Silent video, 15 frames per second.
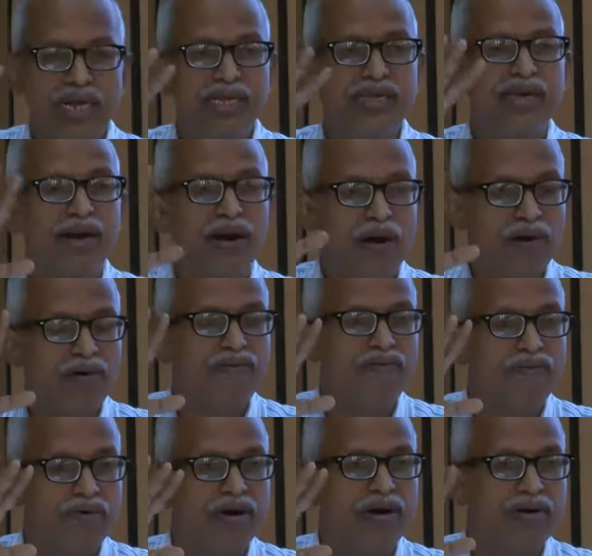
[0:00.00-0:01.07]
is a lot of
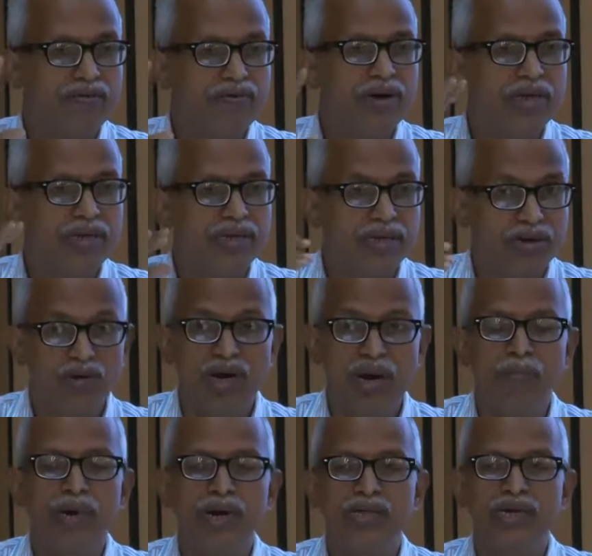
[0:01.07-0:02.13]
difference. You know,
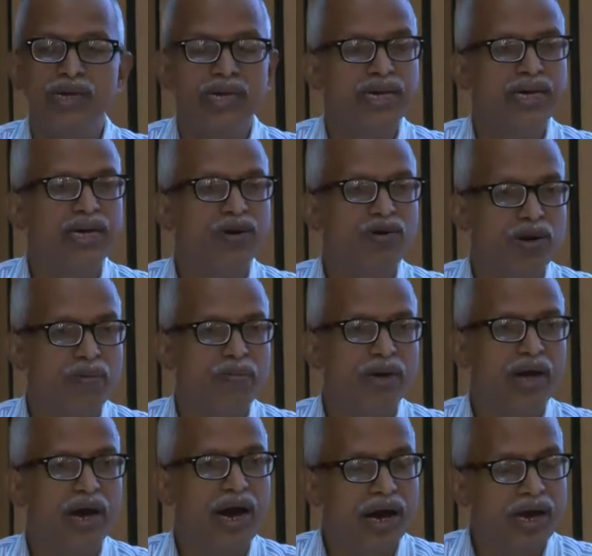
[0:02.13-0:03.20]
temperature here it will be
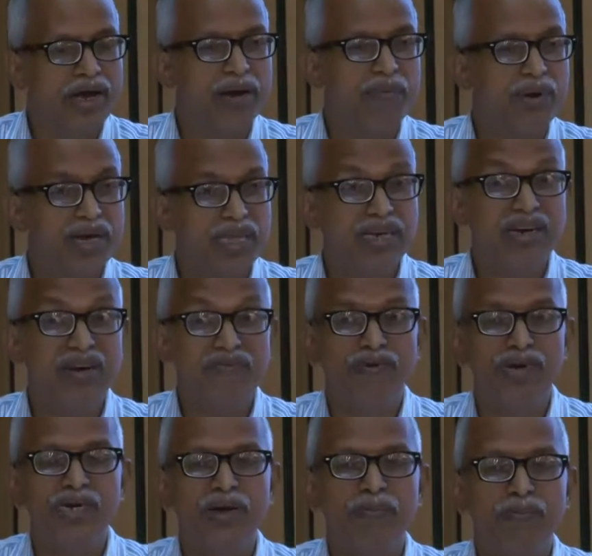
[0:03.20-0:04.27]
higher because
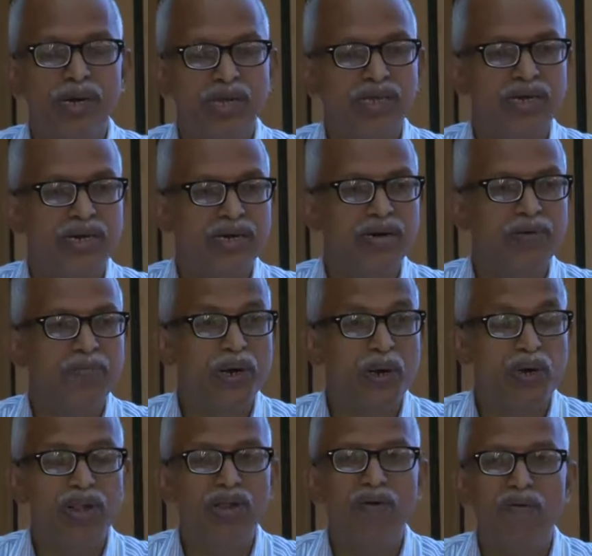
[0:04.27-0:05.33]
interface temperature
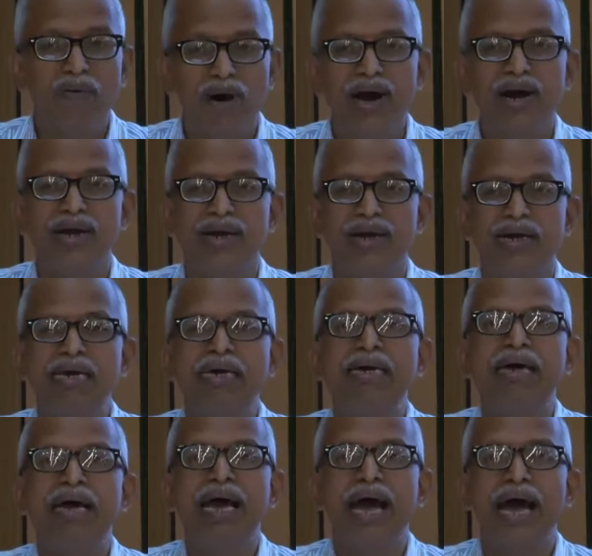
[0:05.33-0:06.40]
between the water
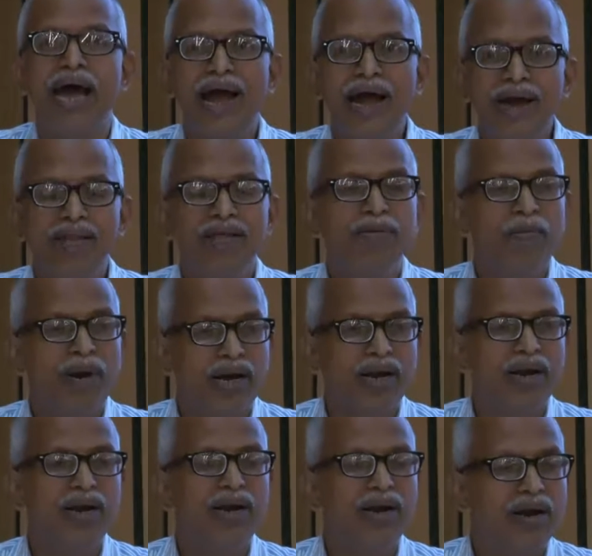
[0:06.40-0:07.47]
and the
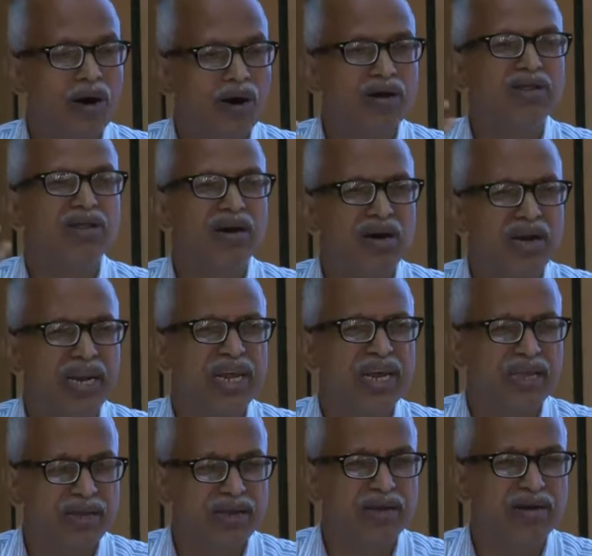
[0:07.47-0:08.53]
metal or the any
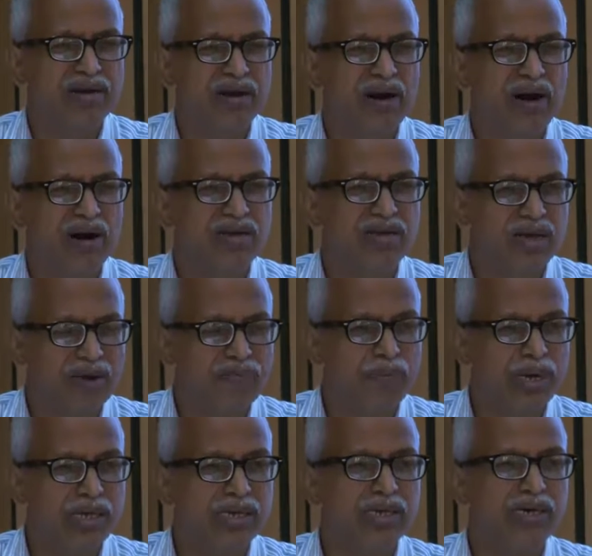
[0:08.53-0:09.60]
other hard
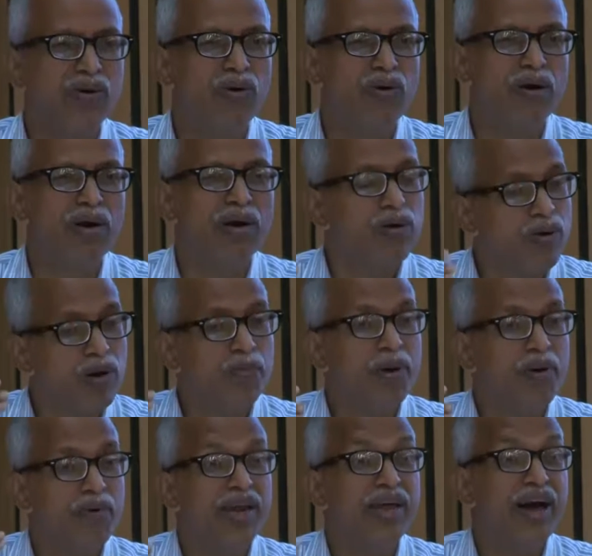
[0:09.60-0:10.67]
surface you know will be
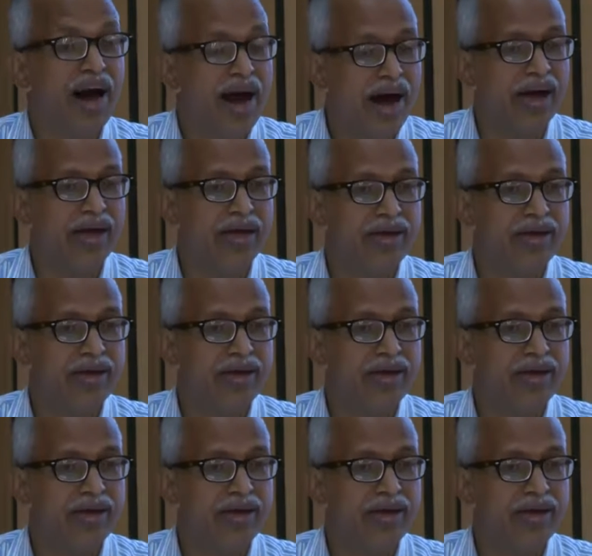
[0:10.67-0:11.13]
very high